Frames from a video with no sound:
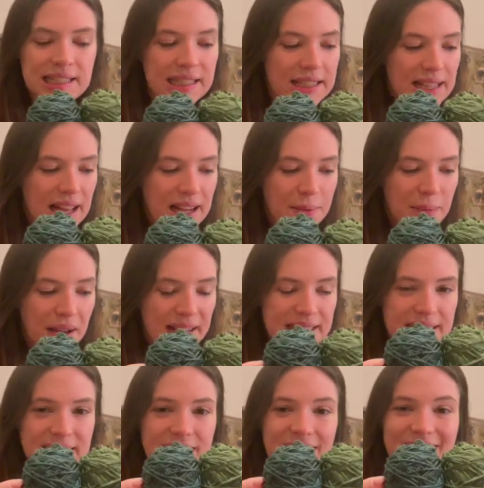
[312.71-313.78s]
Side by
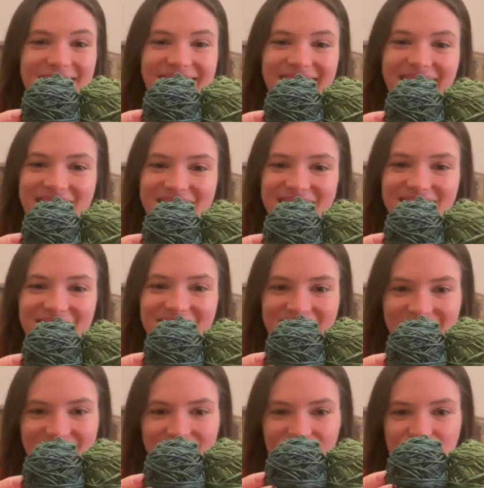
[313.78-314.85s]
side.
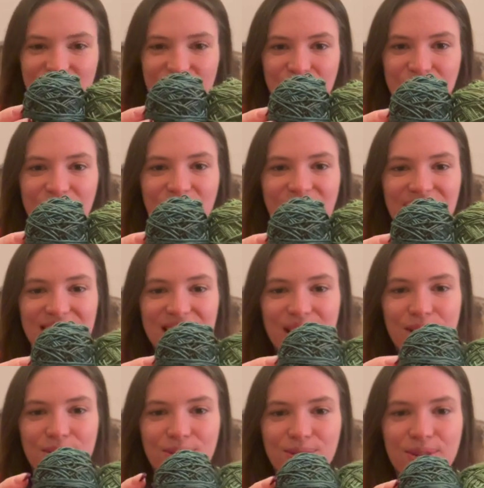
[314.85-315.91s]
Really,
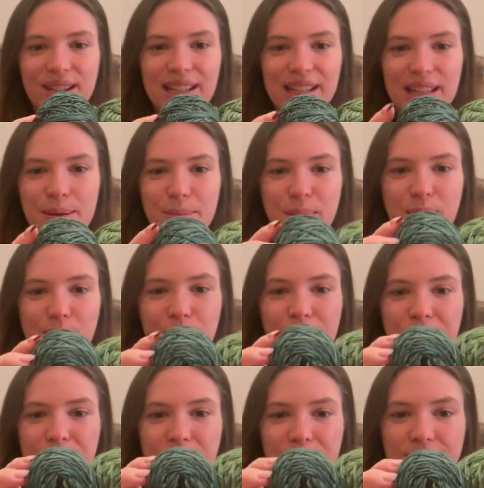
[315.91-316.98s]
really
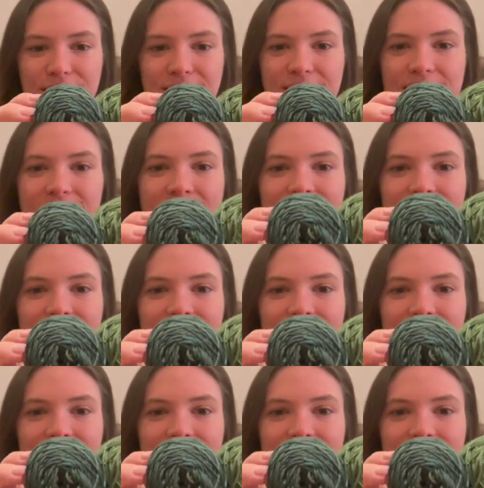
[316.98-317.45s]
beautiful.